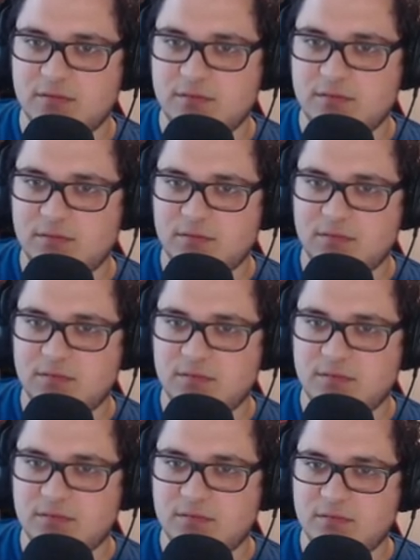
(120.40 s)

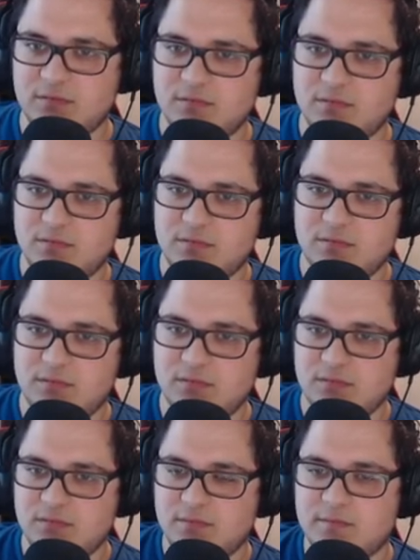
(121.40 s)

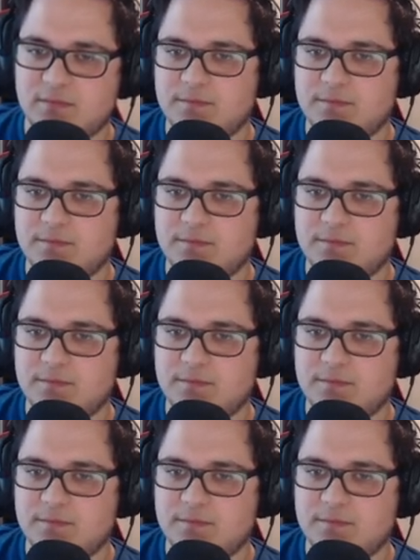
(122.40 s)
(silent)